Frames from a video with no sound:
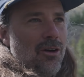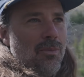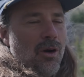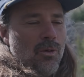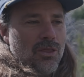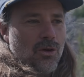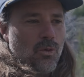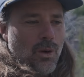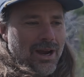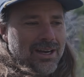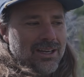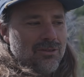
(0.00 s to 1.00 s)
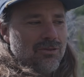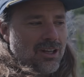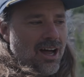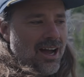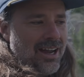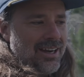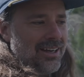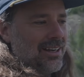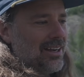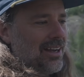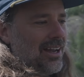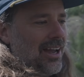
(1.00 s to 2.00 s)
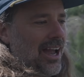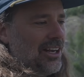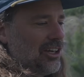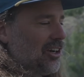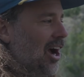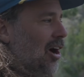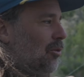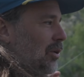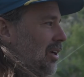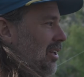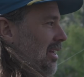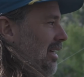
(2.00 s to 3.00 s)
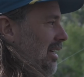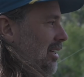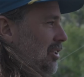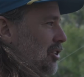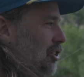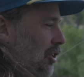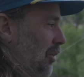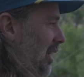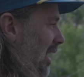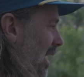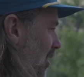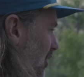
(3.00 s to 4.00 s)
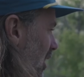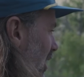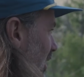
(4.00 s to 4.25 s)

but with a weighted fly, and you're not really shooting it out there.